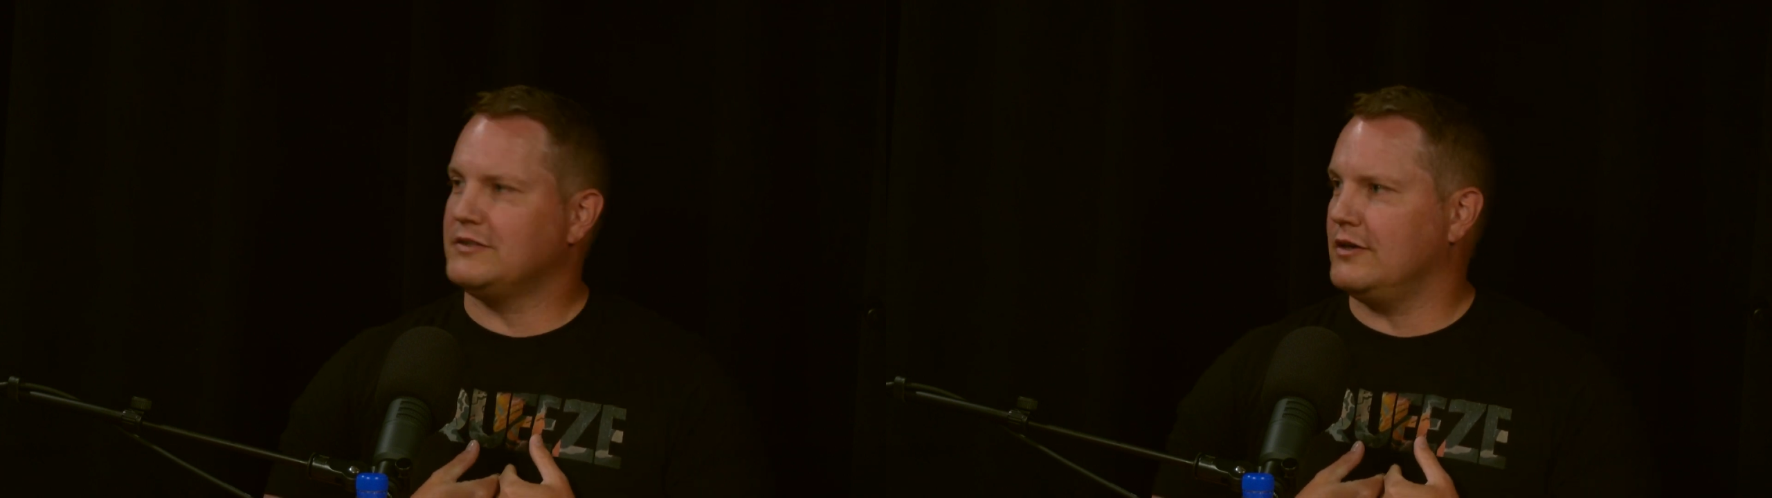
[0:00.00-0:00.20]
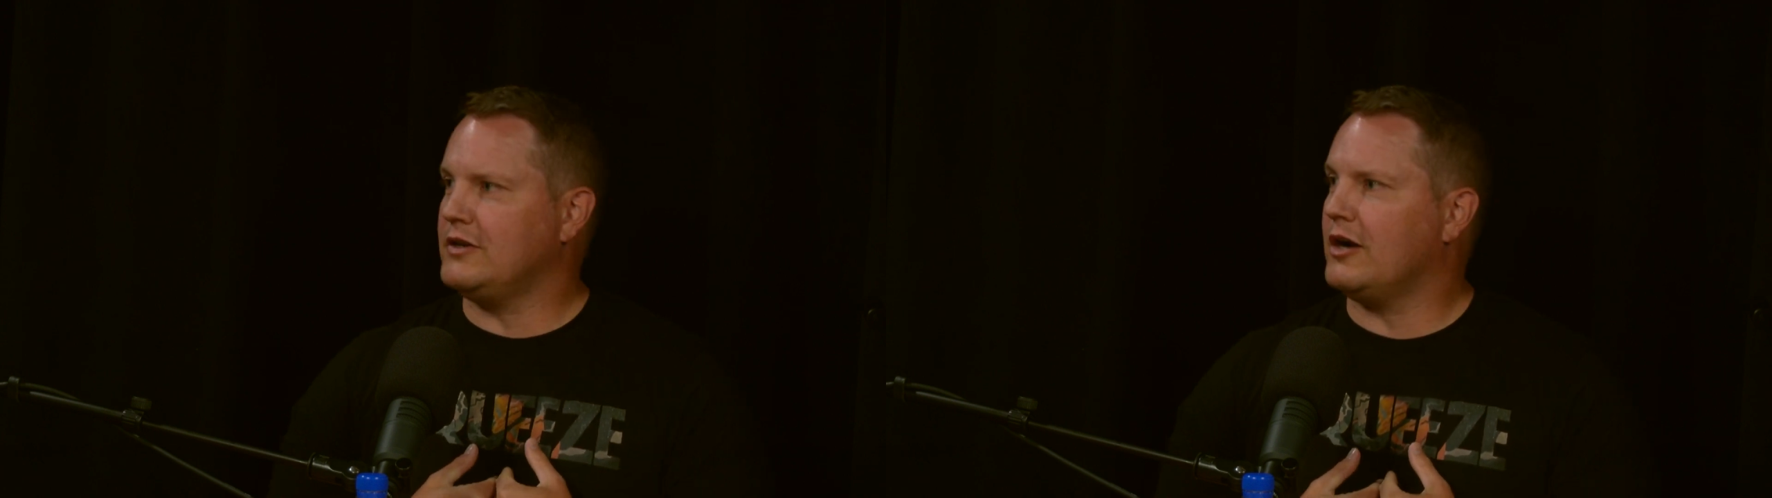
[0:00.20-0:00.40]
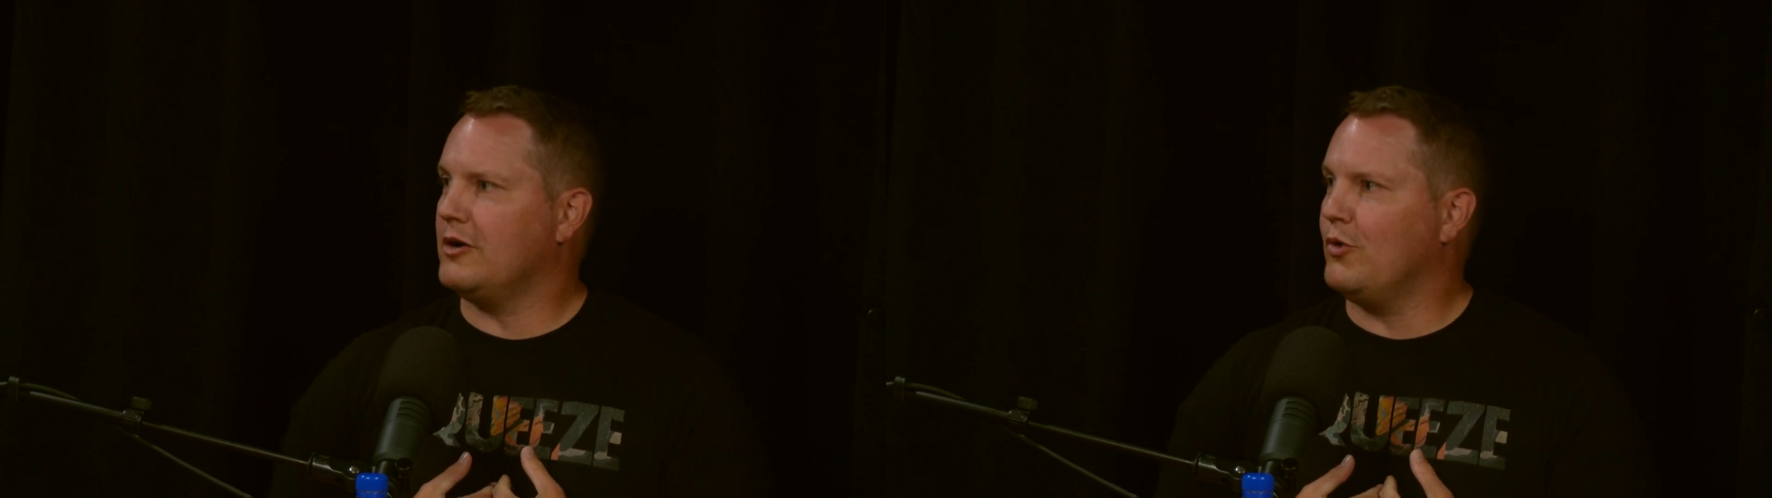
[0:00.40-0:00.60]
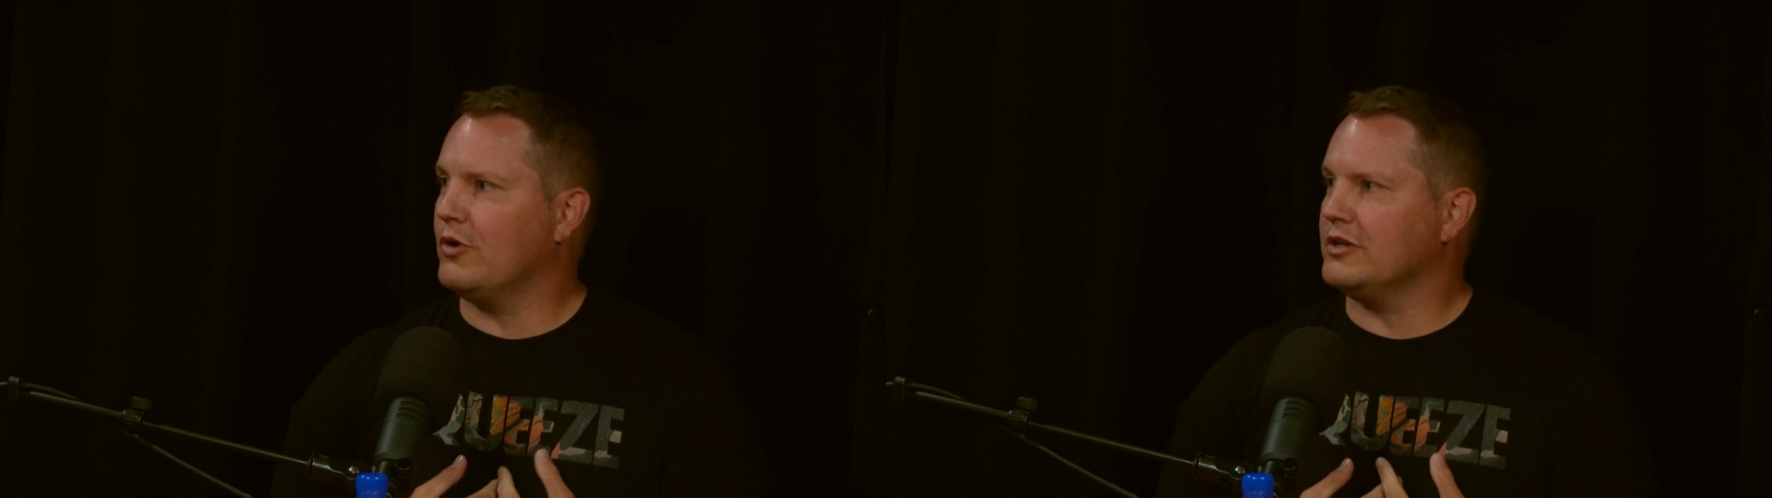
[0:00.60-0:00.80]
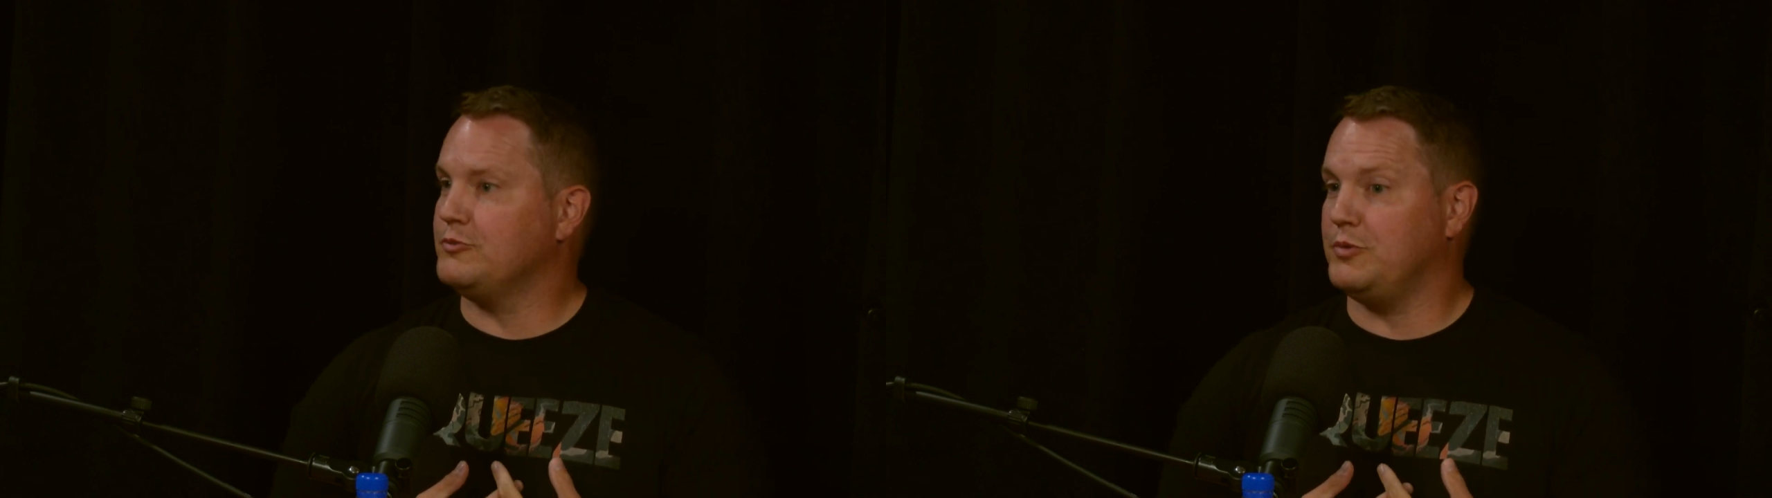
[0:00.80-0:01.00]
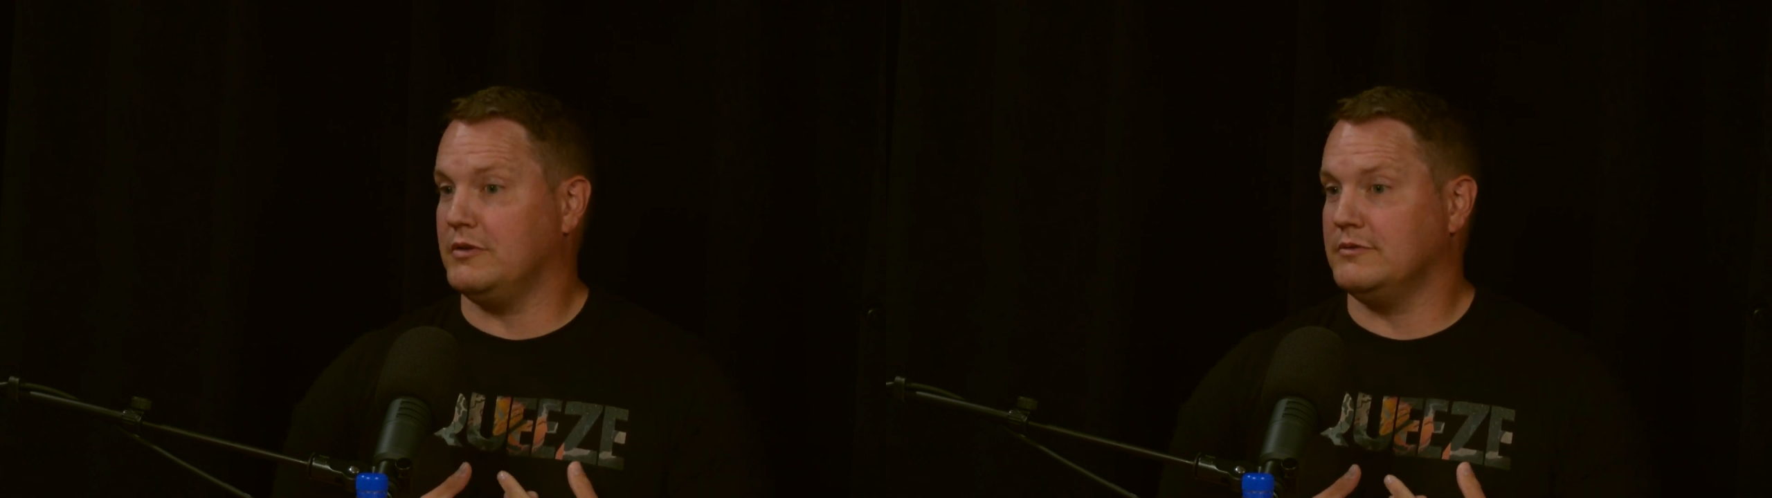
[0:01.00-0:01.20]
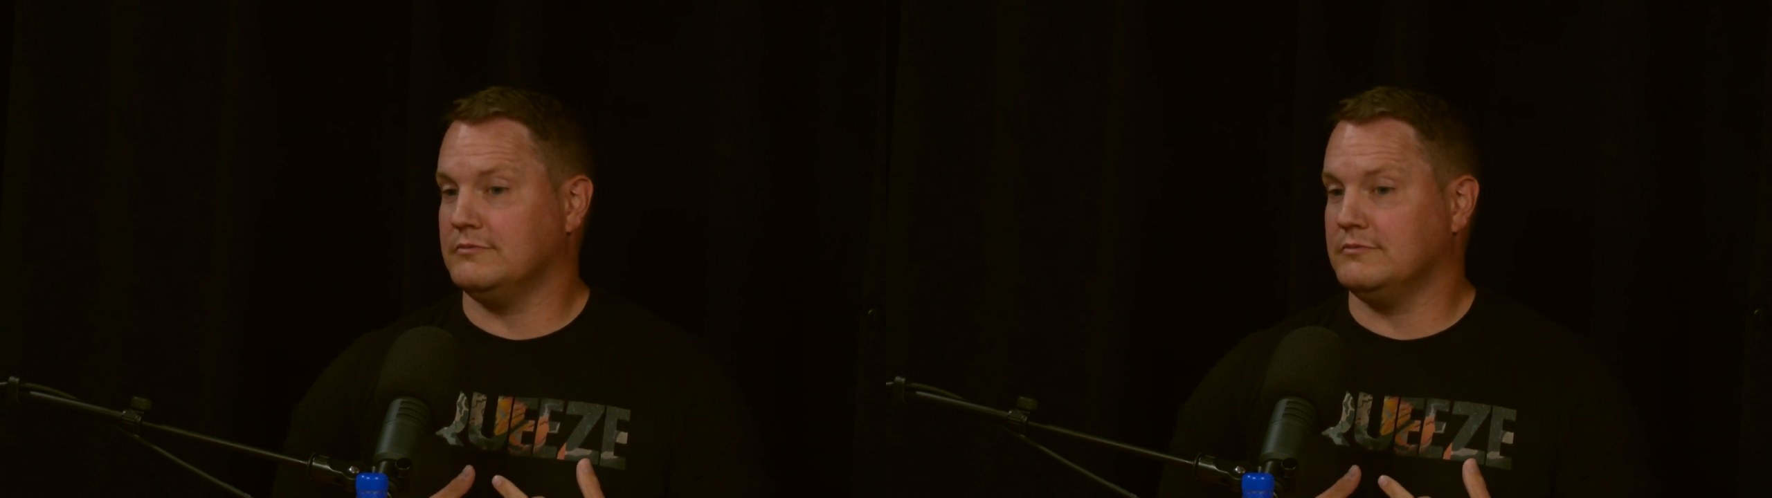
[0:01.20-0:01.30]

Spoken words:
our entire mortgage, but